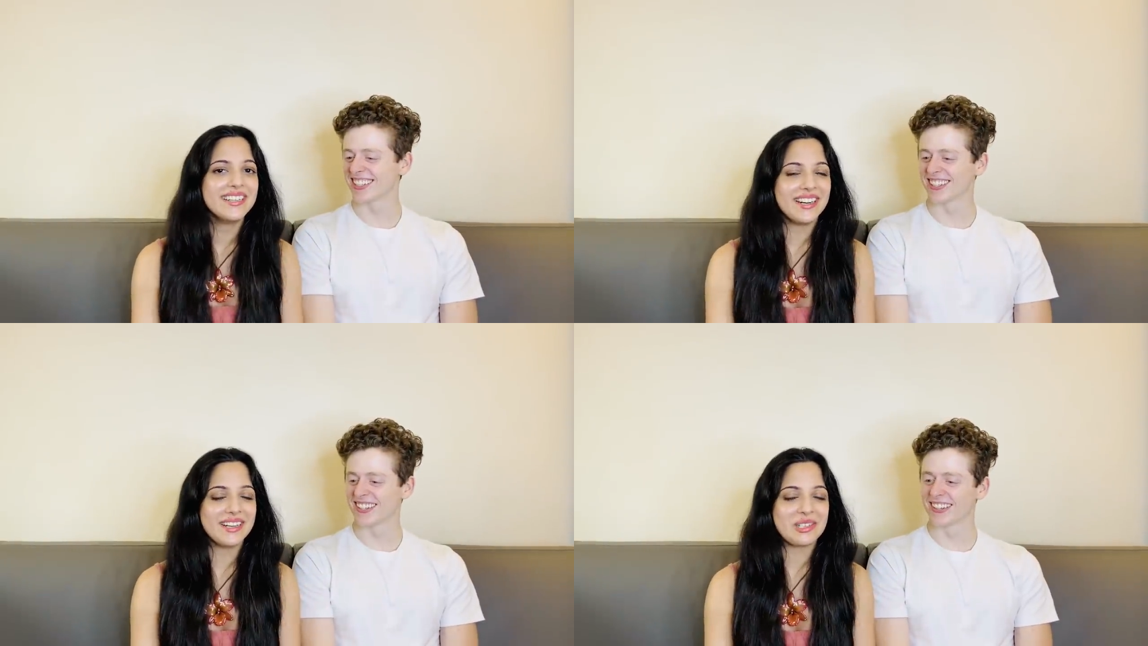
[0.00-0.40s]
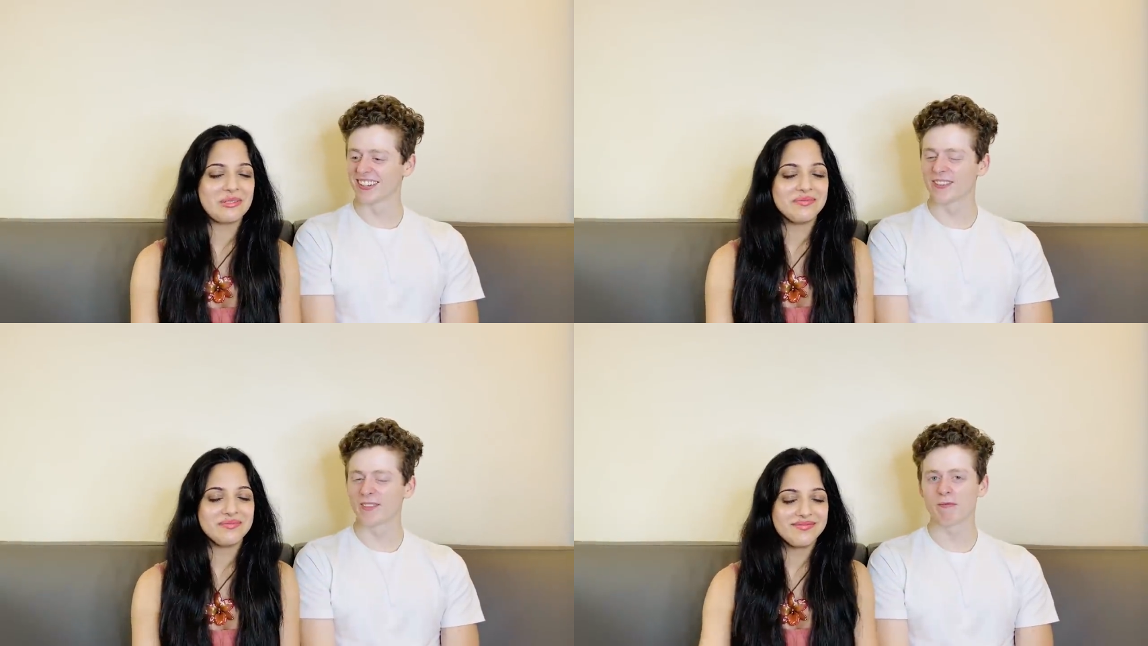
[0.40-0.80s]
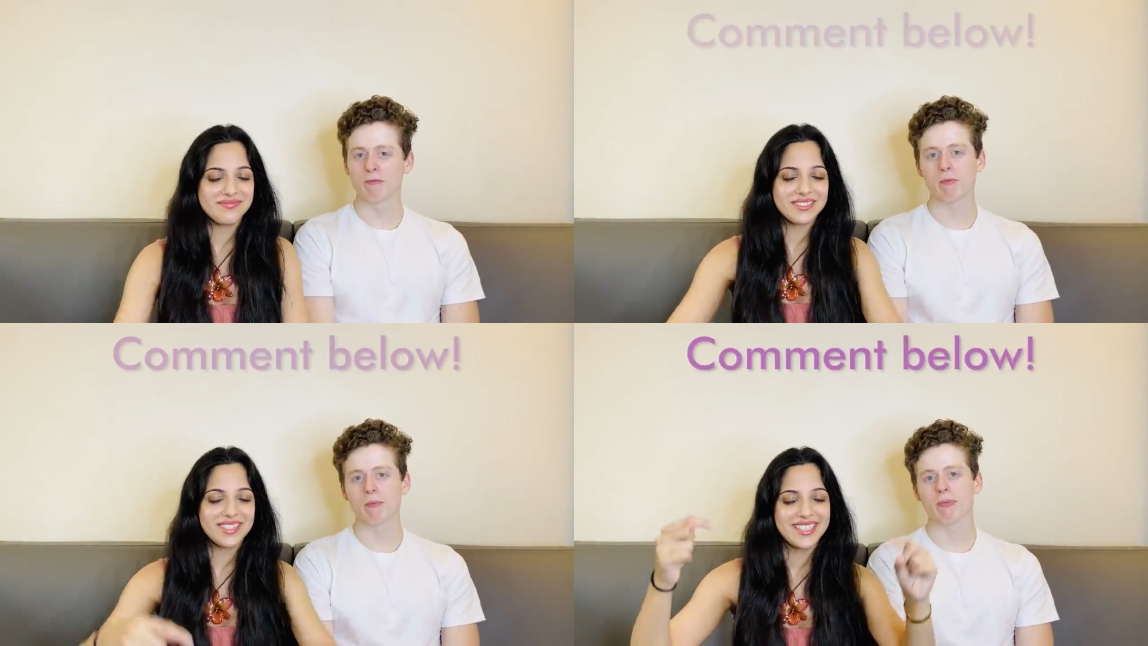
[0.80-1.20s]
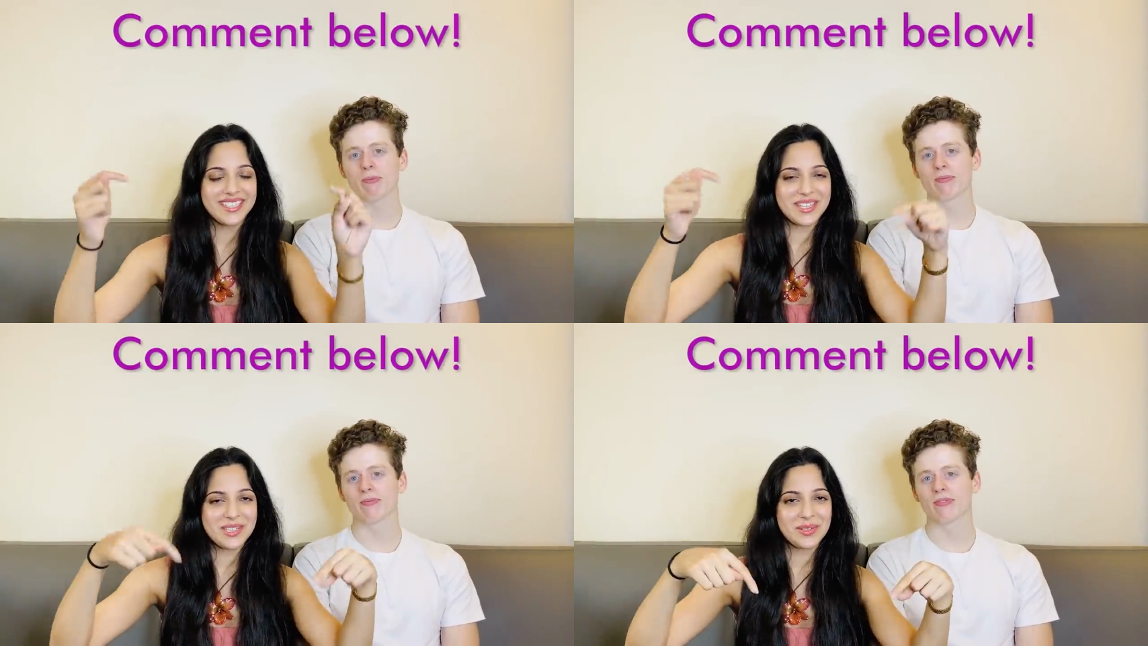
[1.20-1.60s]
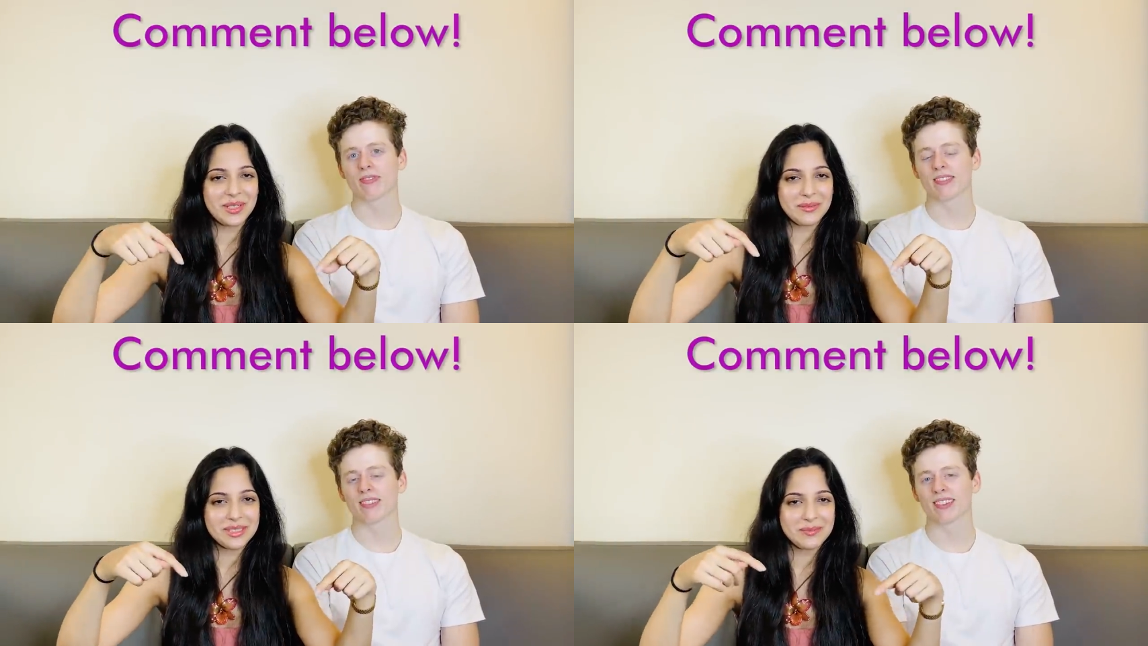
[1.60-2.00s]
Speaker 1: Um, let us know in the
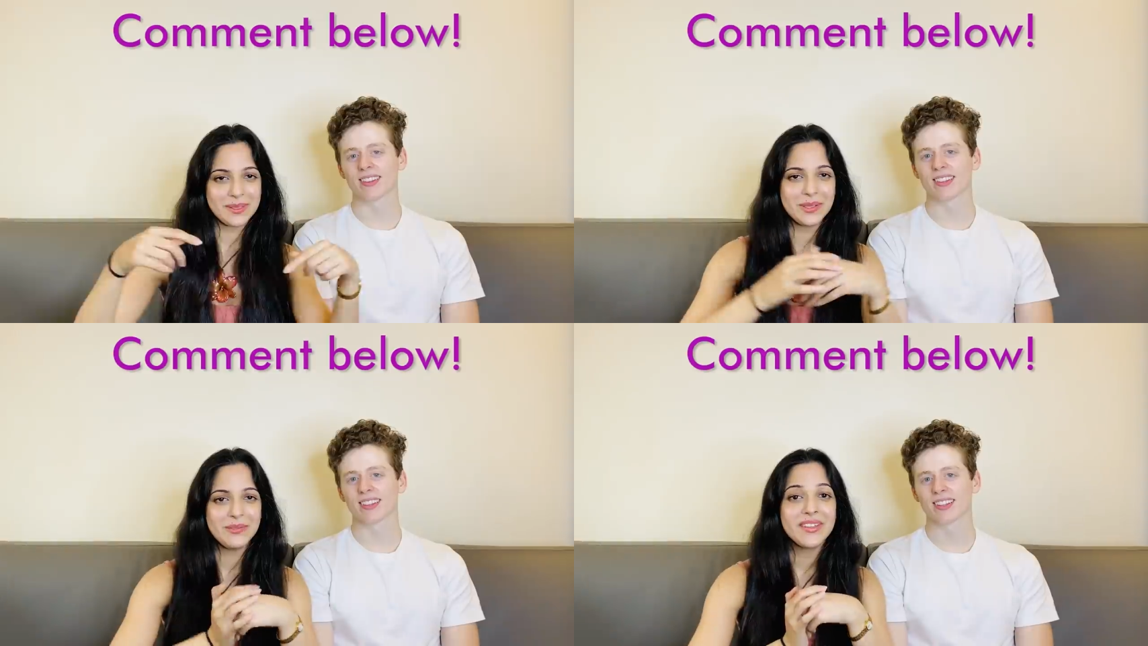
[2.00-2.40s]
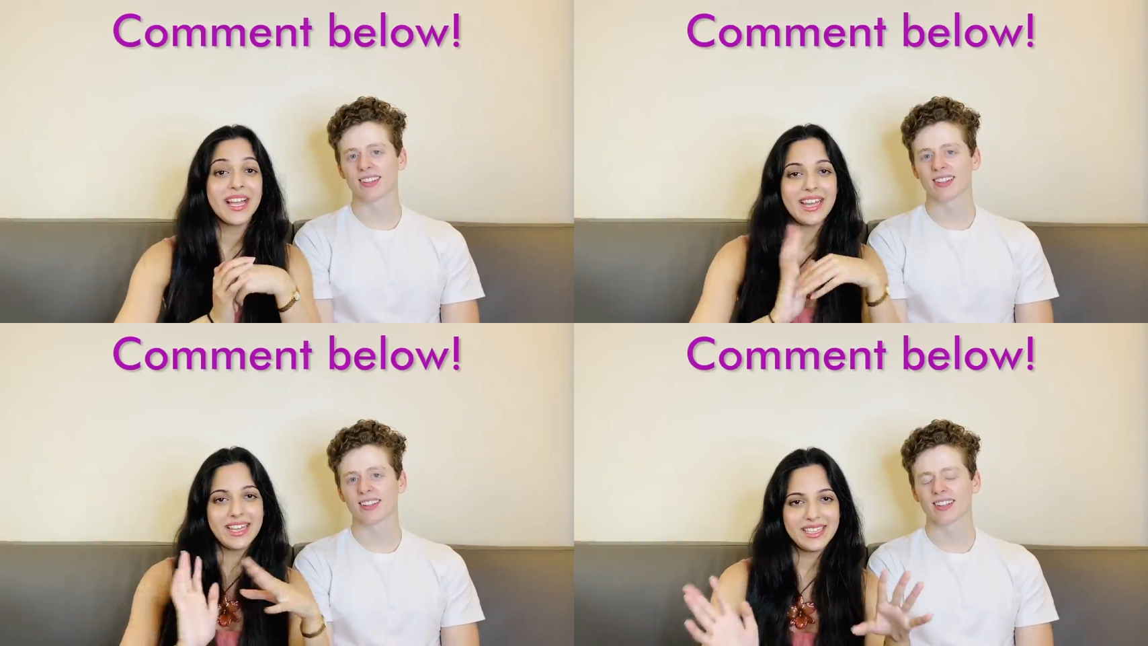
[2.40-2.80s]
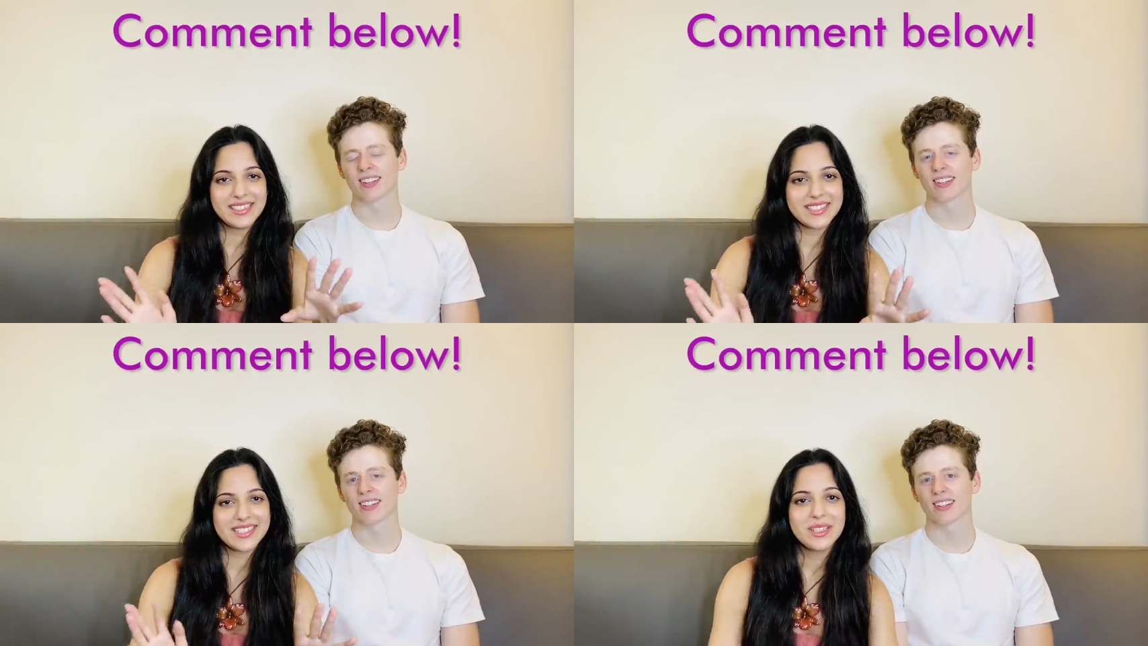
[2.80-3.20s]
comments below. And